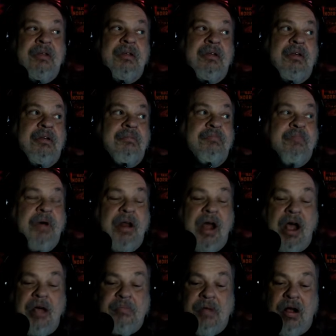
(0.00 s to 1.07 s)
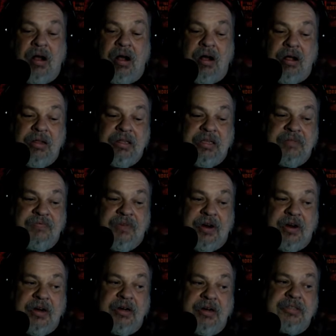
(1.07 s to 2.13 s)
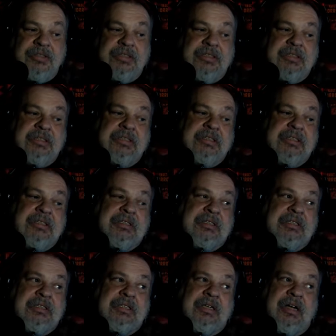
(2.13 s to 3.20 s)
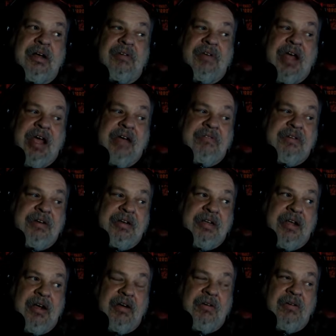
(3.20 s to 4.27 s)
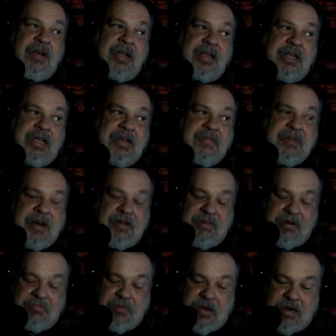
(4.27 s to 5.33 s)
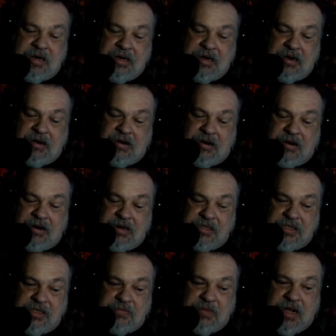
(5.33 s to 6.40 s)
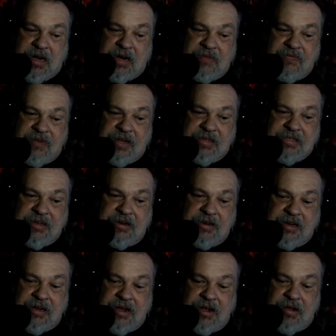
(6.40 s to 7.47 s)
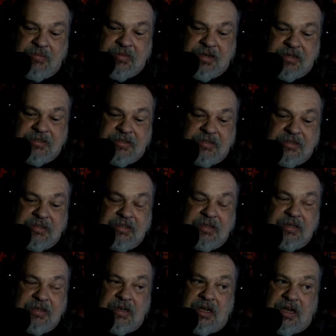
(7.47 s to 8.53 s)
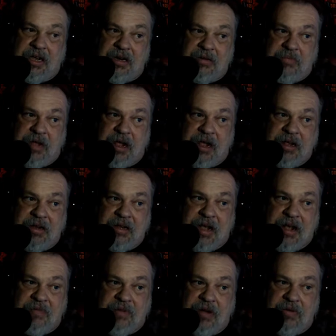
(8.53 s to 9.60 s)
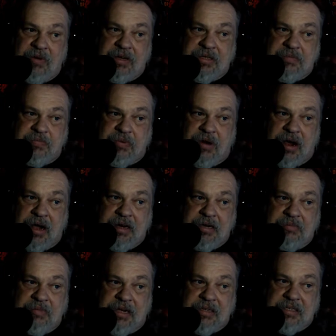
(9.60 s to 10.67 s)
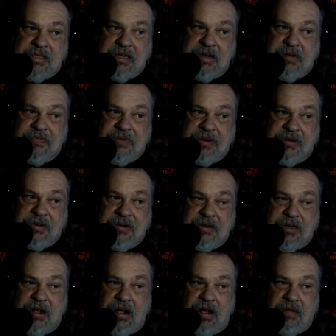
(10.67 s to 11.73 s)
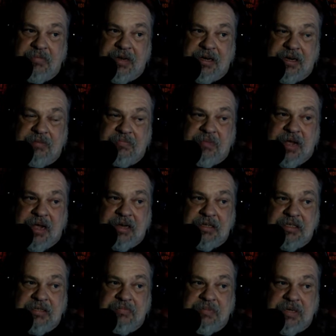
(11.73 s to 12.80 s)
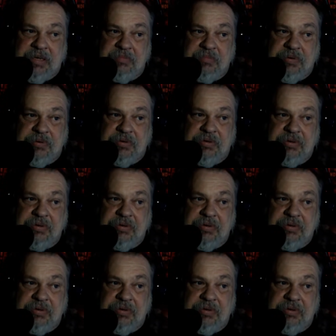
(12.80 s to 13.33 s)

But I'm on the verge of having to go and give everybody a heart smiley face on the comments. And I've always prided myself in commenting back to people